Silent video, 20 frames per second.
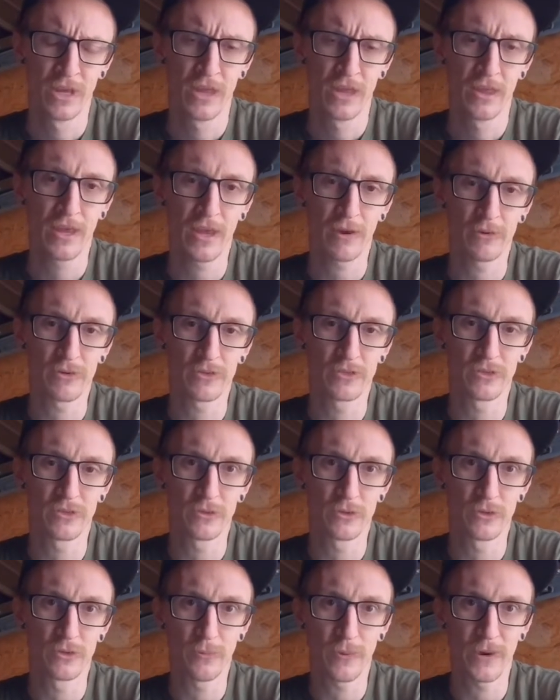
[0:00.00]
That was a
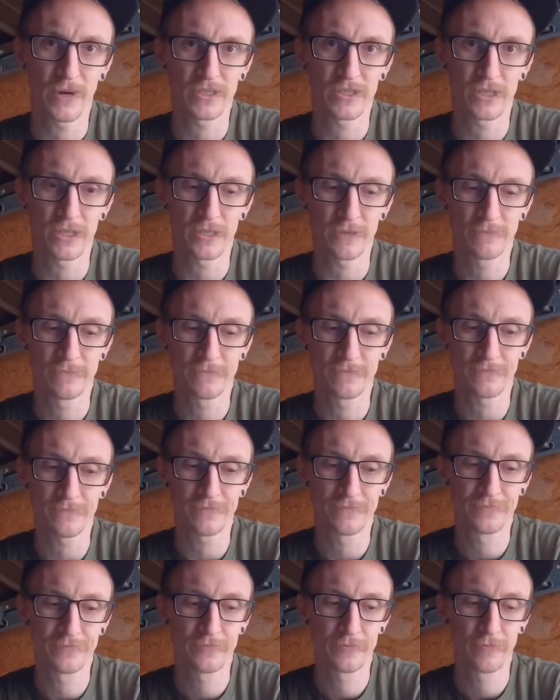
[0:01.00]
little depressing.
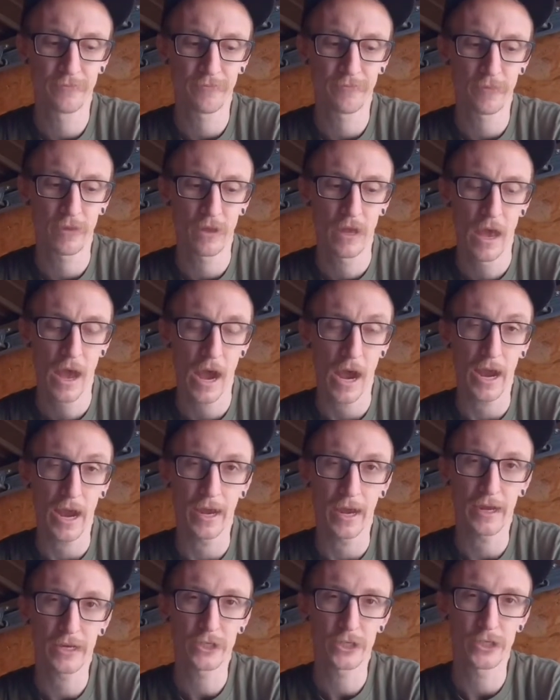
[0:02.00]
I
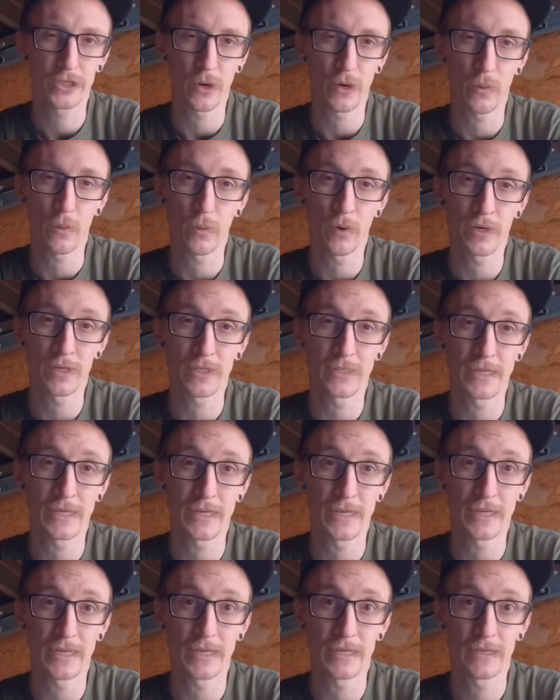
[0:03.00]
actually don't want to
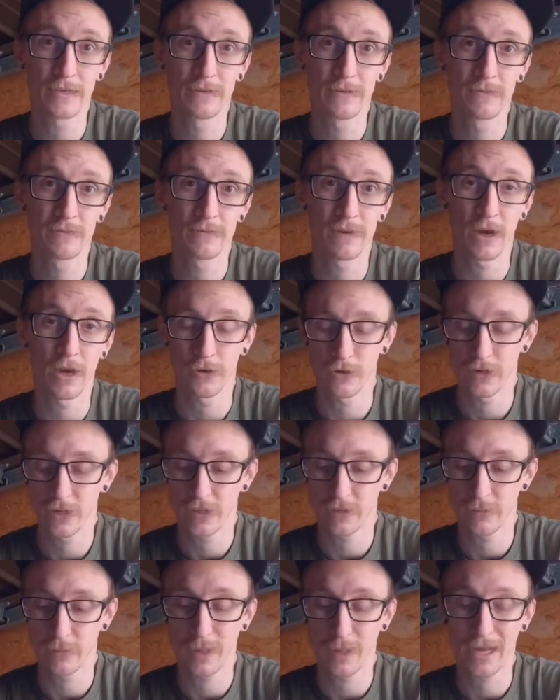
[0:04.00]
dig in
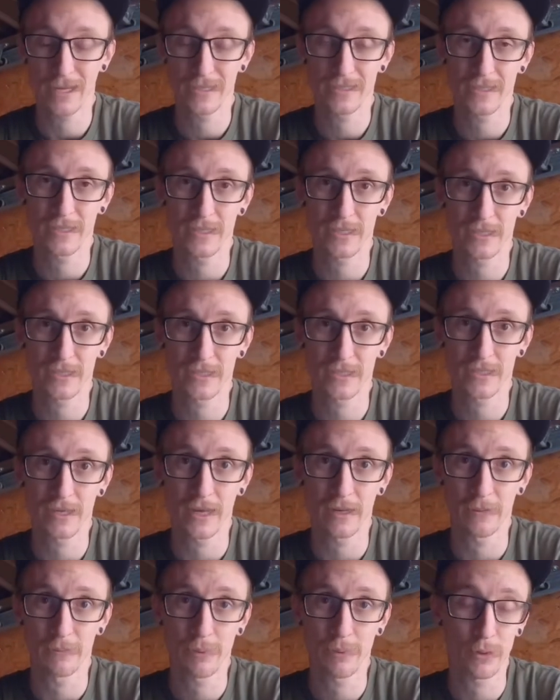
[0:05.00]
underneath the plastics
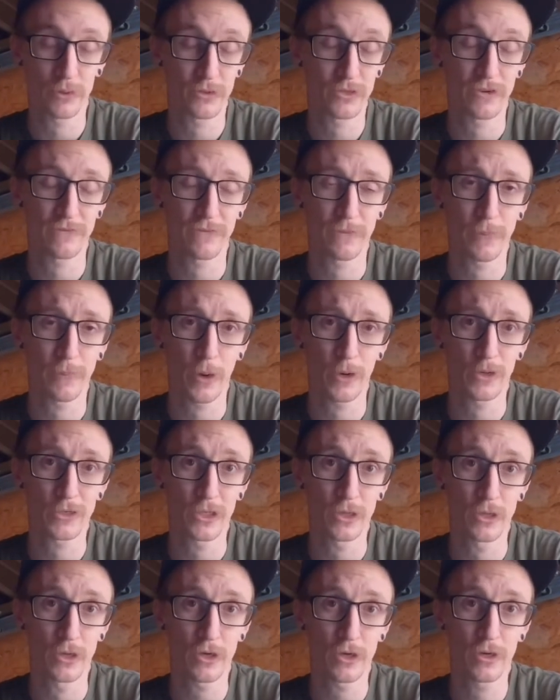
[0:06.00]
and pull stuff apart to
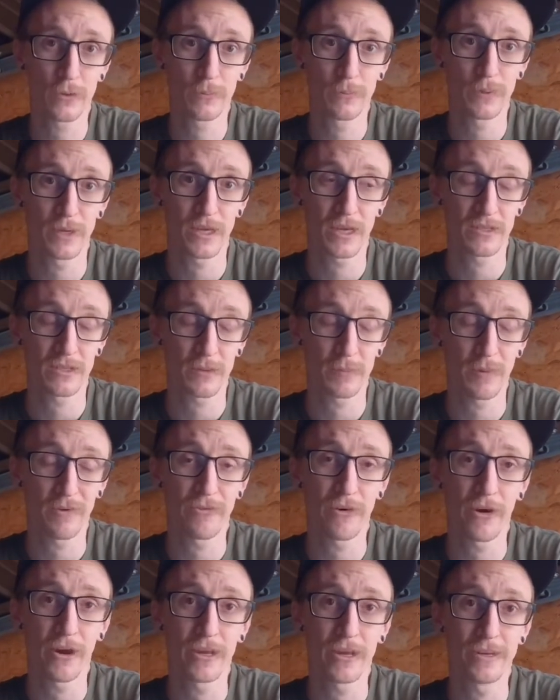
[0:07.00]
look because I'm
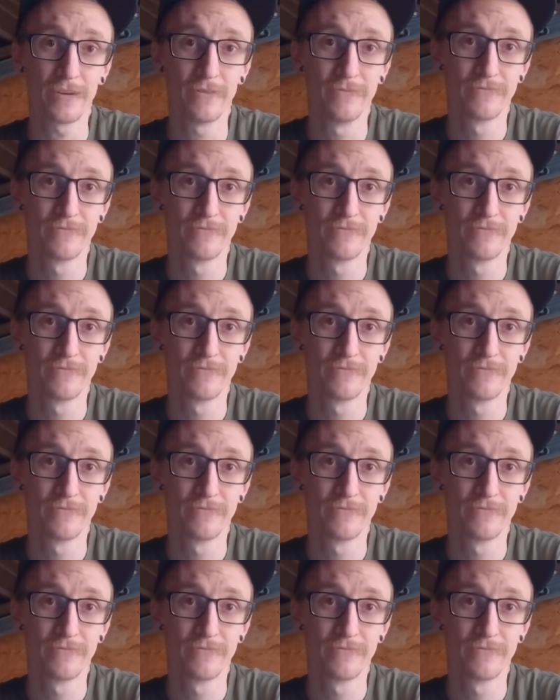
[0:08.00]
afraid.